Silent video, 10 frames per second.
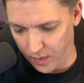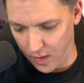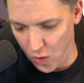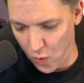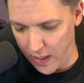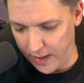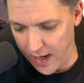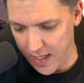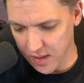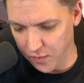oh, I can
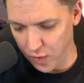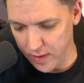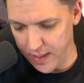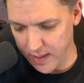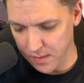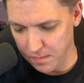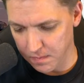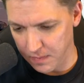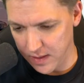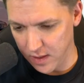ask for a text
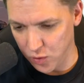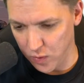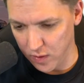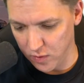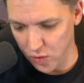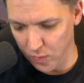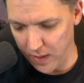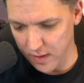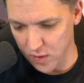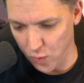message when they're 2
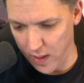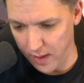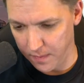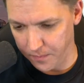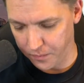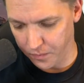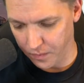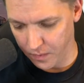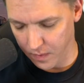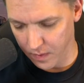minutes away.
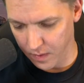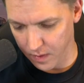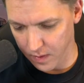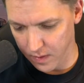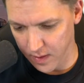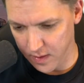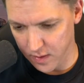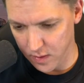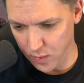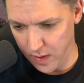Let's
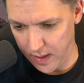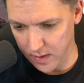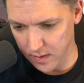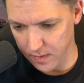do that.